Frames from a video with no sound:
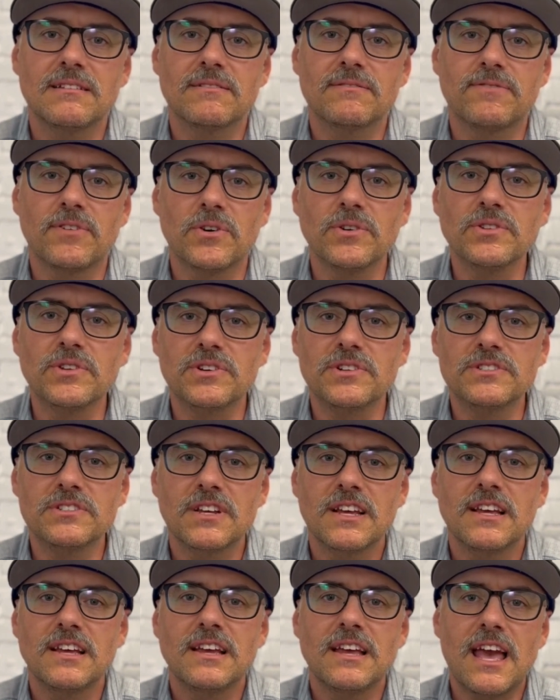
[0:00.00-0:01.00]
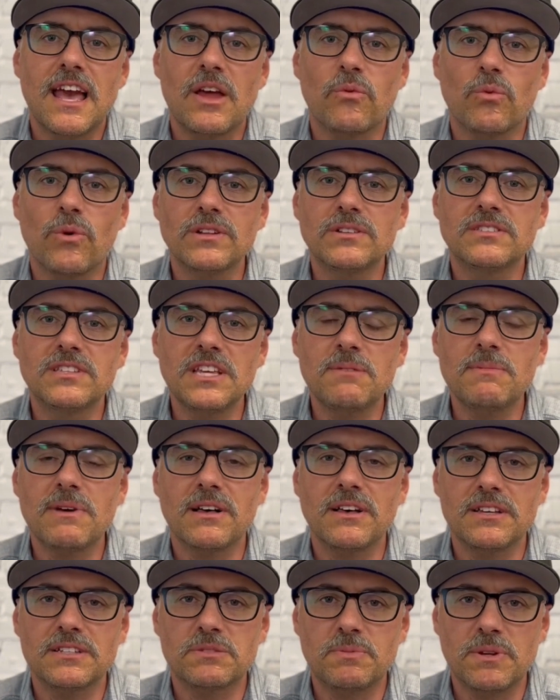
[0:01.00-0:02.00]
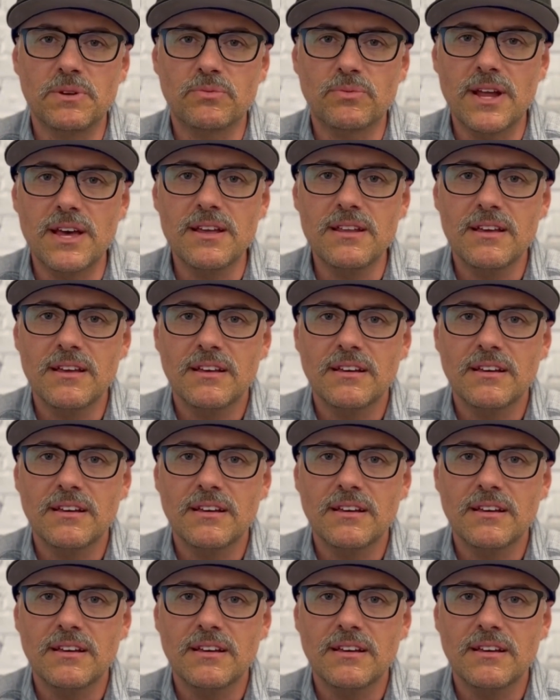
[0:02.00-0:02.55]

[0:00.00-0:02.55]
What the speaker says: folders, and once the email has been read,